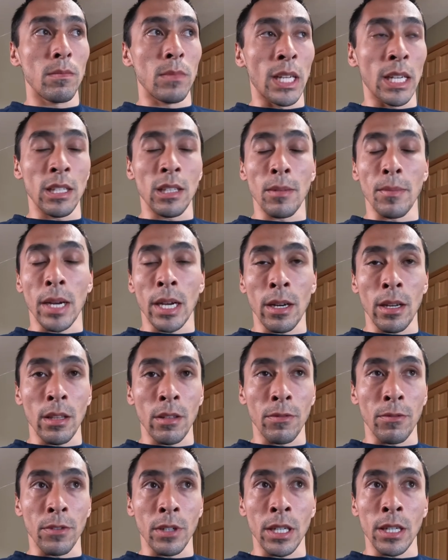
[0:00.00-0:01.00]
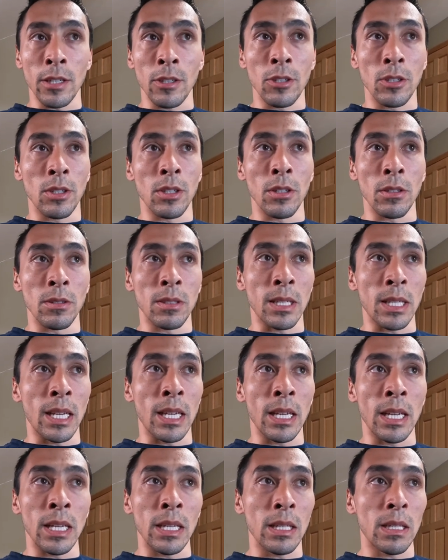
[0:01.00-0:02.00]
take them out of the fridge. They'll
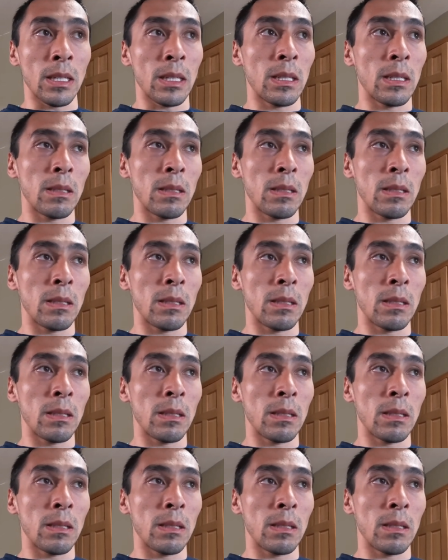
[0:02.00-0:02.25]
take